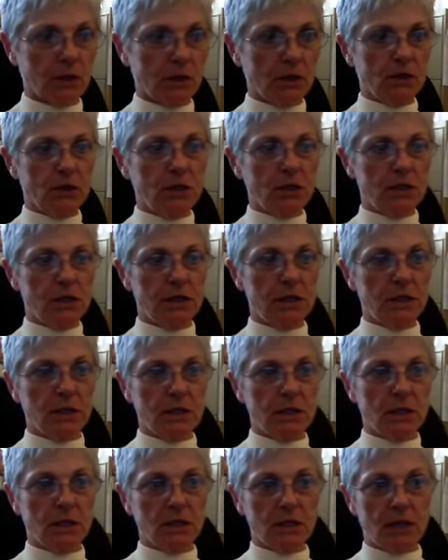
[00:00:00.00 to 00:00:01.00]
She
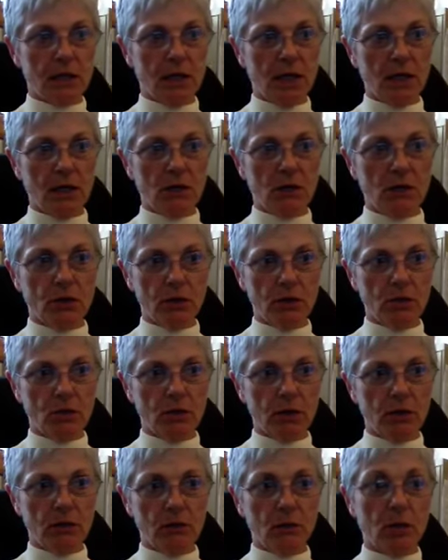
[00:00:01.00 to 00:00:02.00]
did good
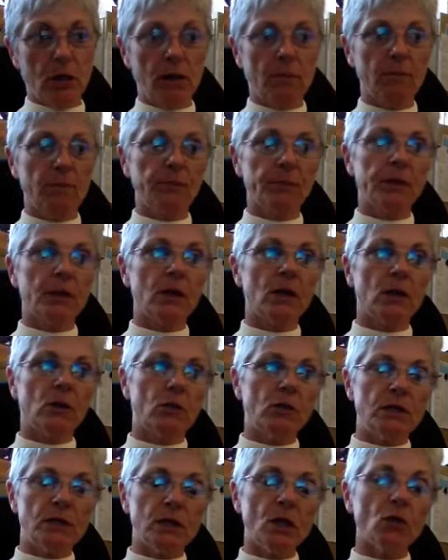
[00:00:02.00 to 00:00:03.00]
with, well,
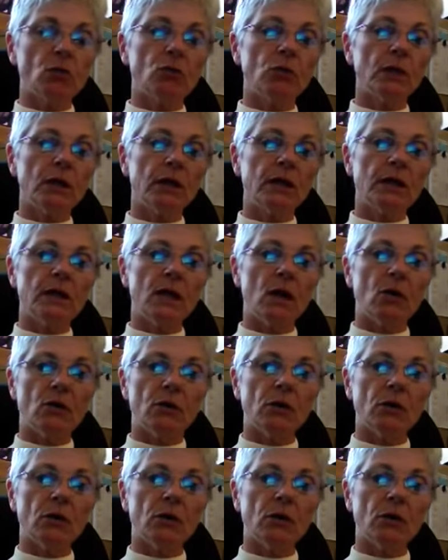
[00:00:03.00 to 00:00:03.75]
we don't really know.